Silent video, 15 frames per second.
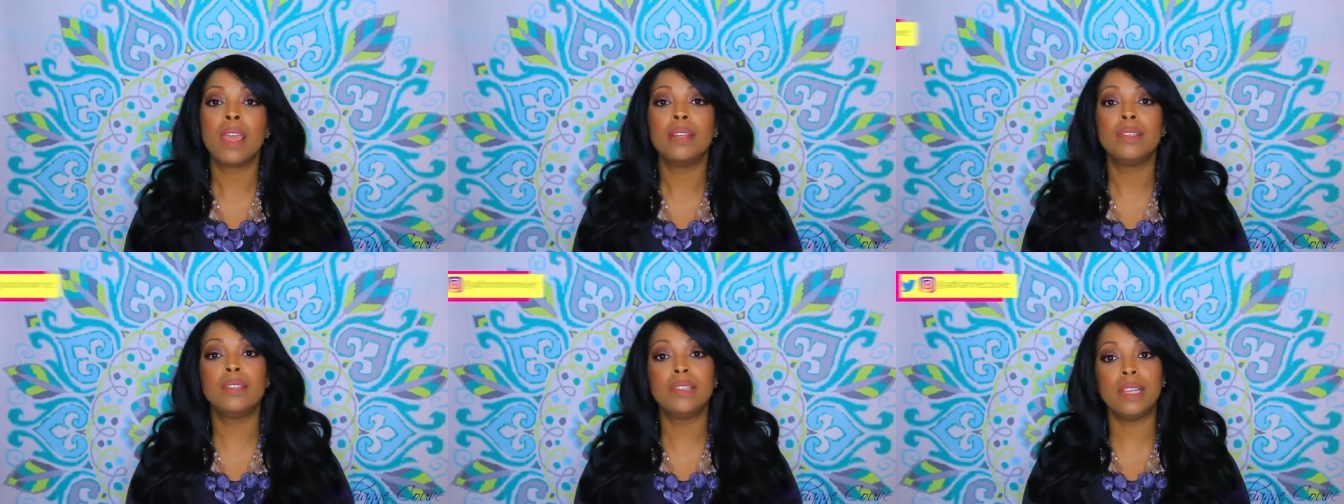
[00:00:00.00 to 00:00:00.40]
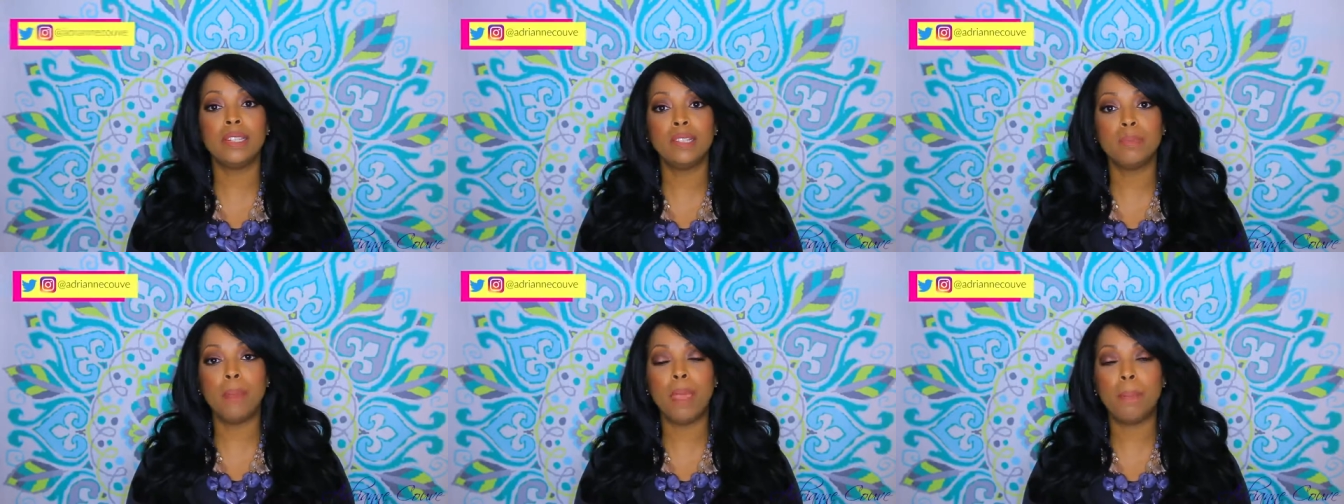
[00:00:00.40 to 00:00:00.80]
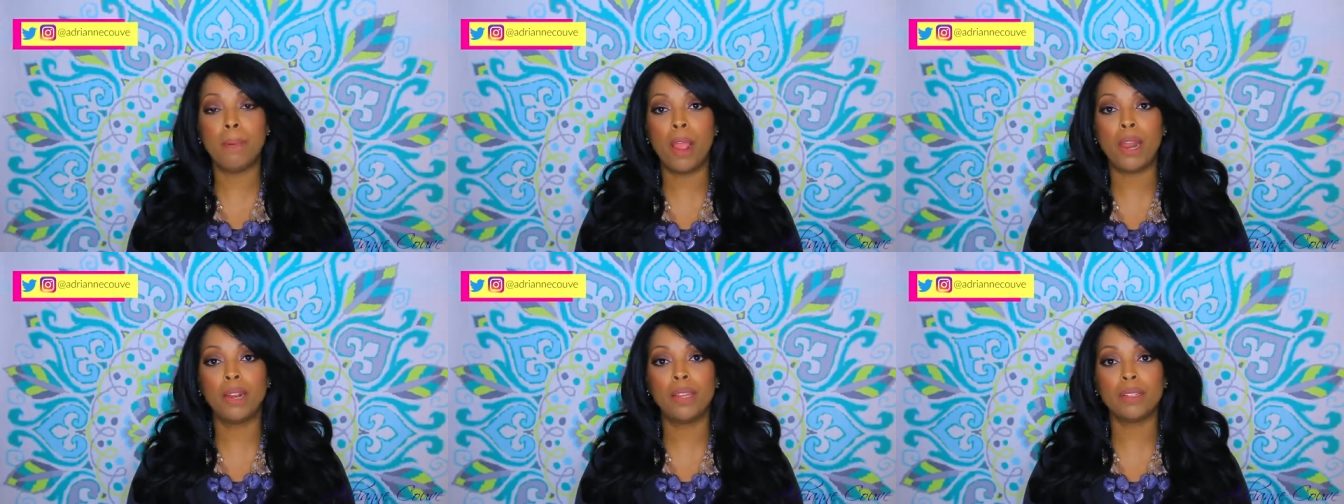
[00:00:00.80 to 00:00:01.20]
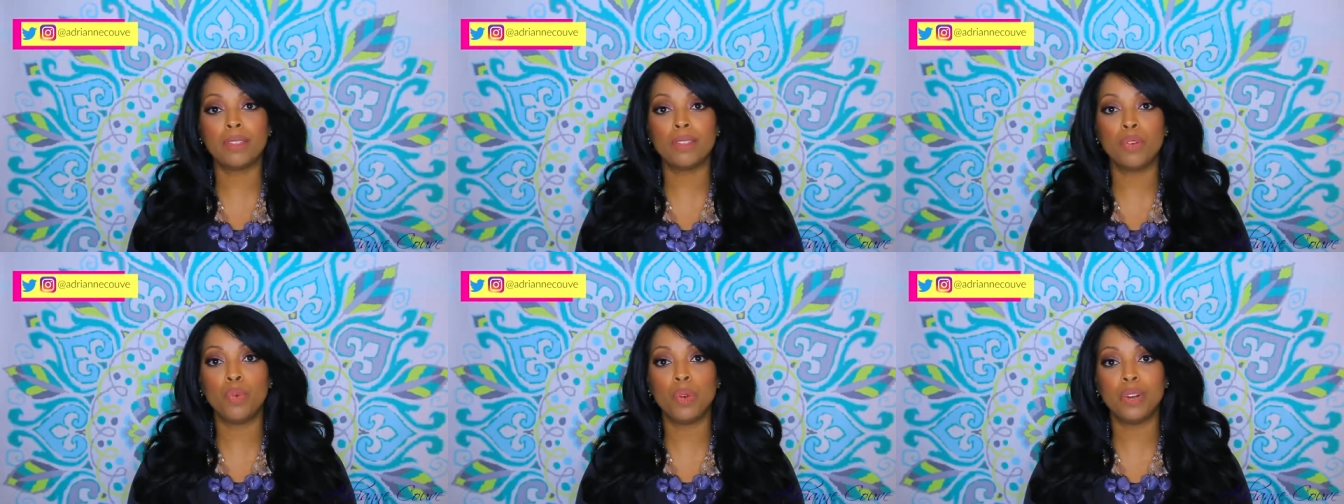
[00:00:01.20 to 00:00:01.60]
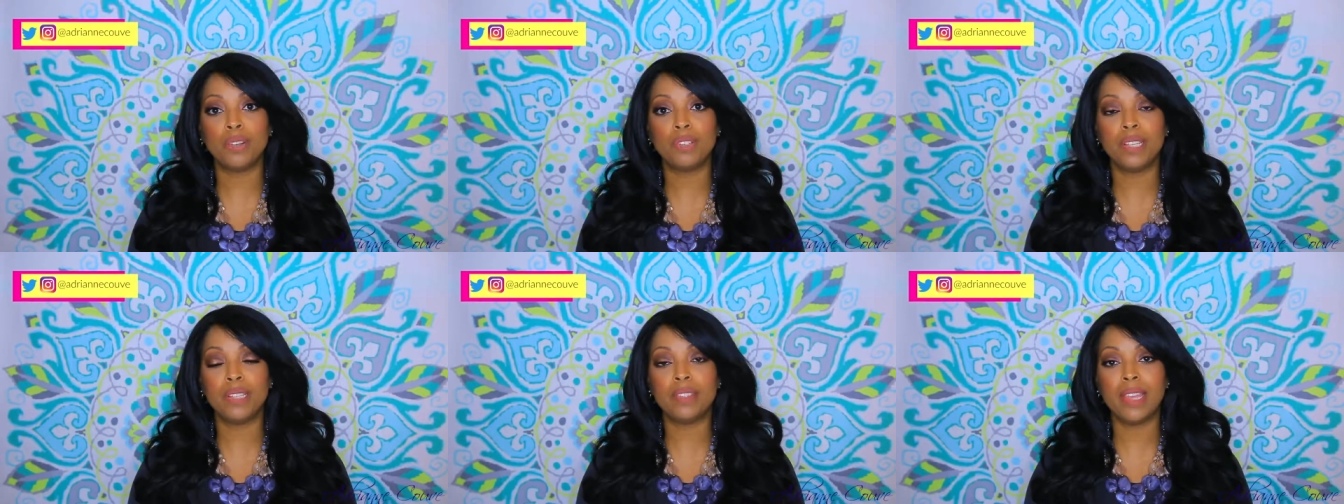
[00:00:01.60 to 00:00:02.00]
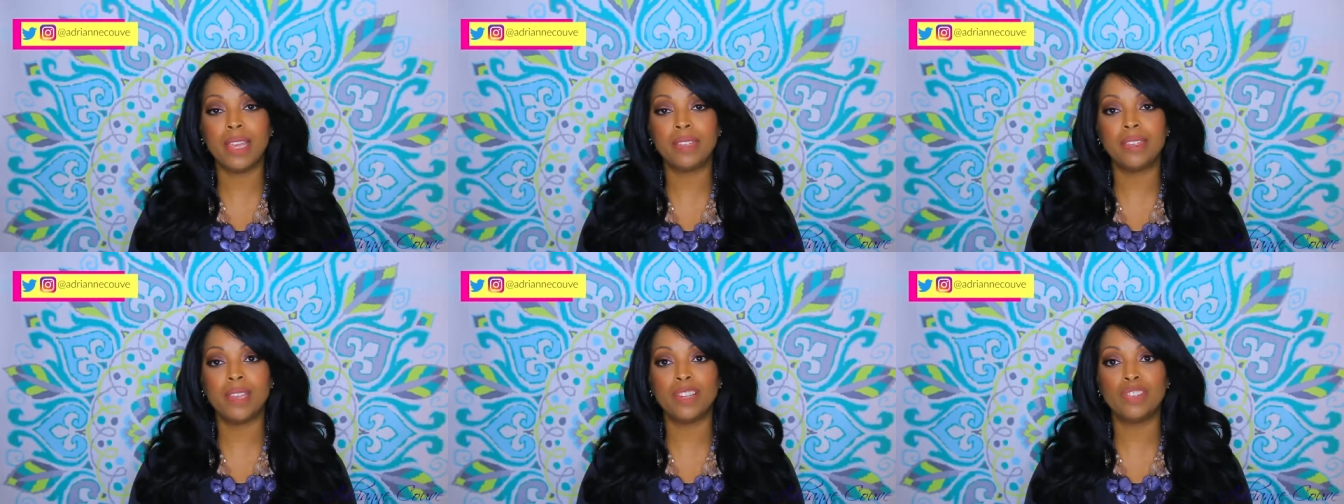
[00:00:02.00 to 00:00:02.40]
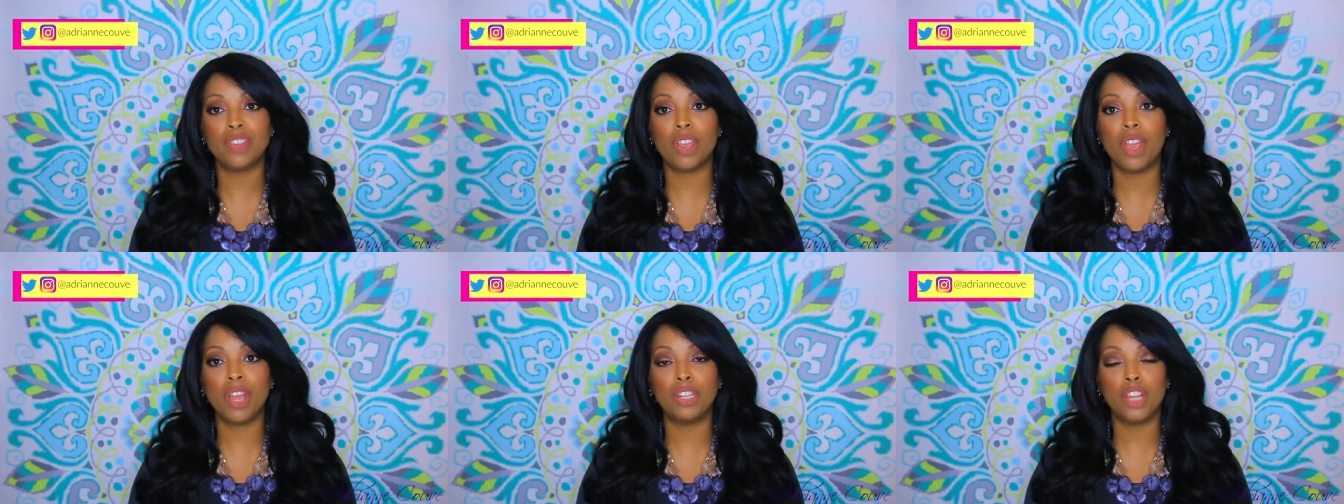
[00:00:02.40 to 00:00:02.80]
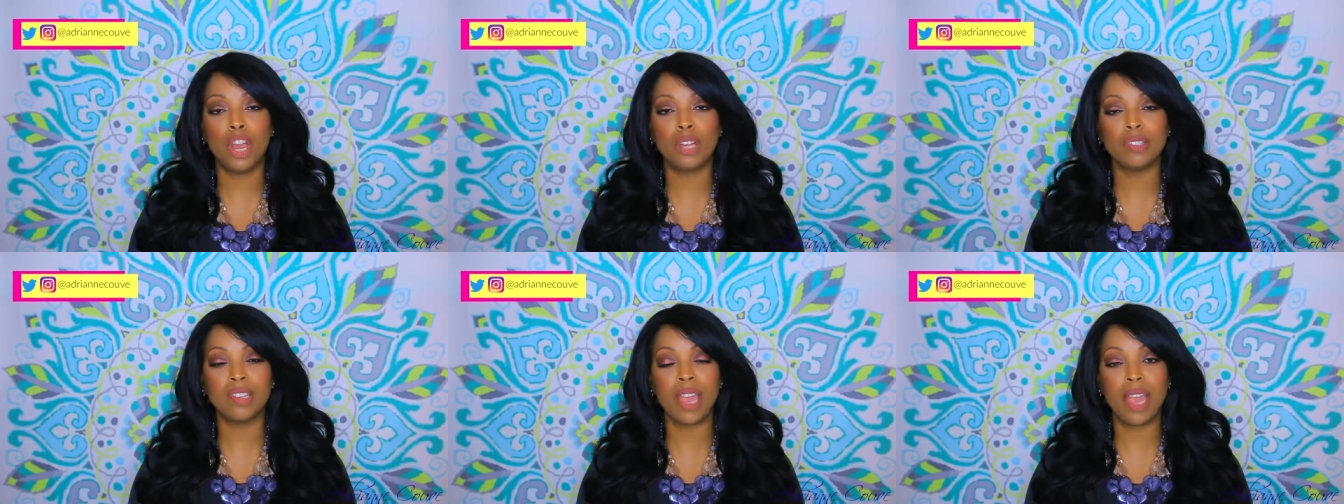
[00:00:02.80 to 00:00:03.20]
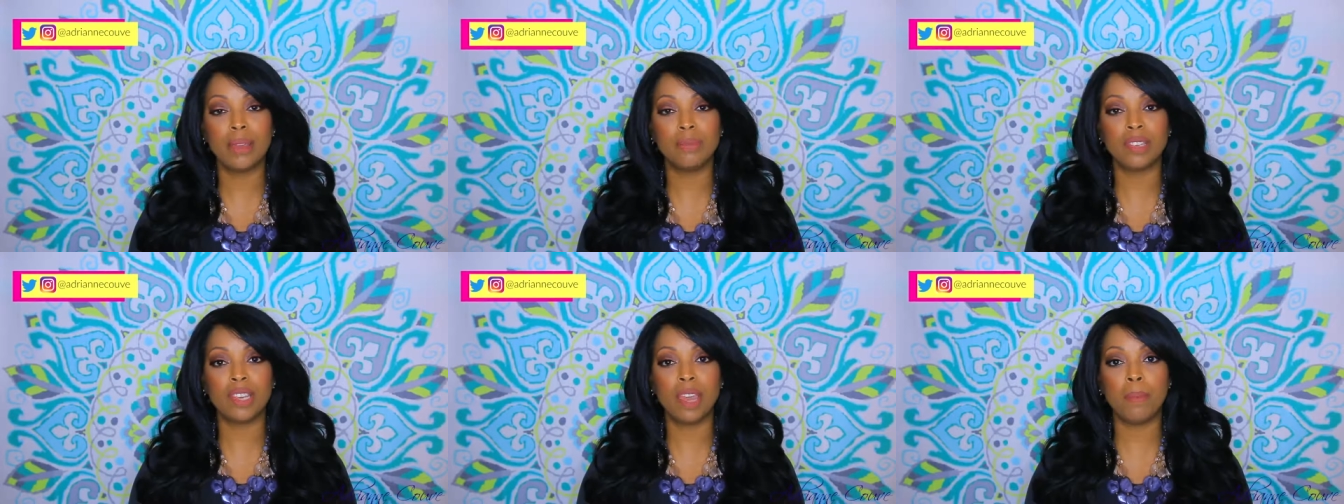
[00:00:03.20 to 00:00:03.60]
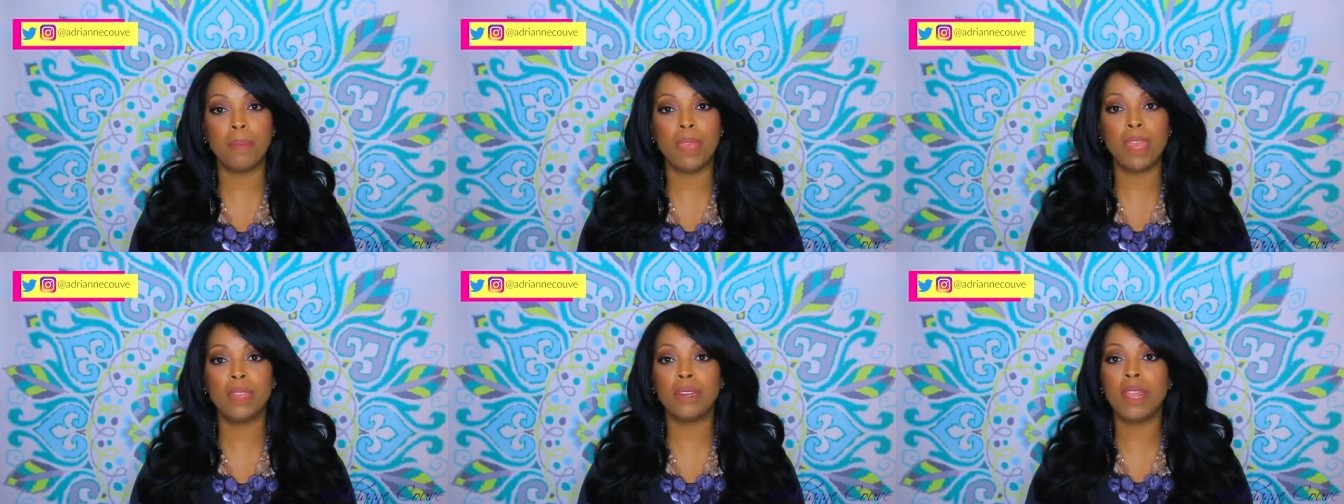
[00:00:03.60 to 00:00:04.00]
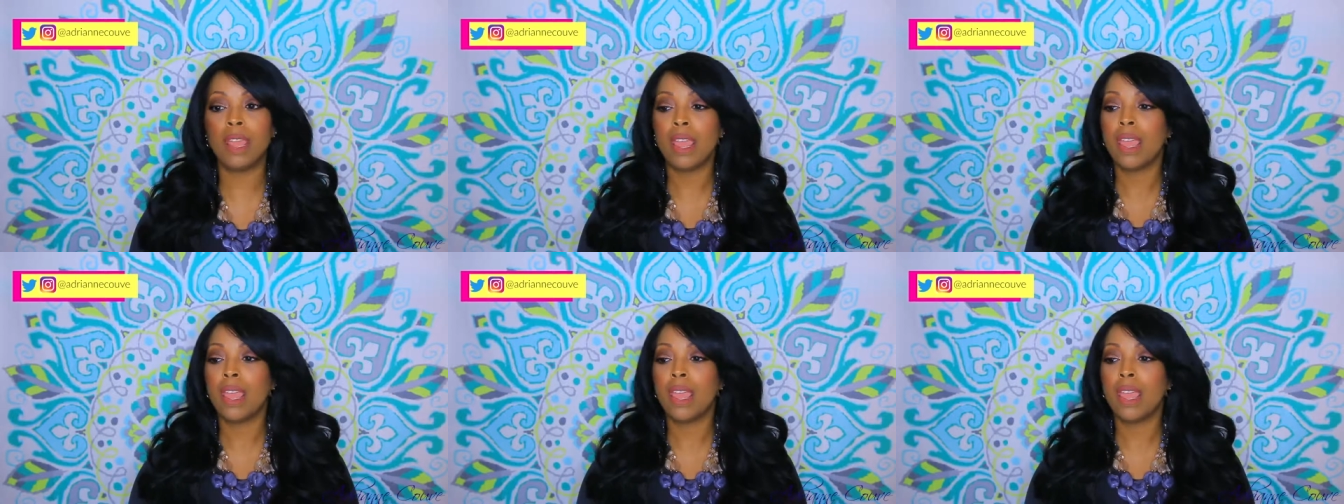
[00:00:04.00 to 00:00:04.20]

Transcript: since my product order did take such a long time to come in,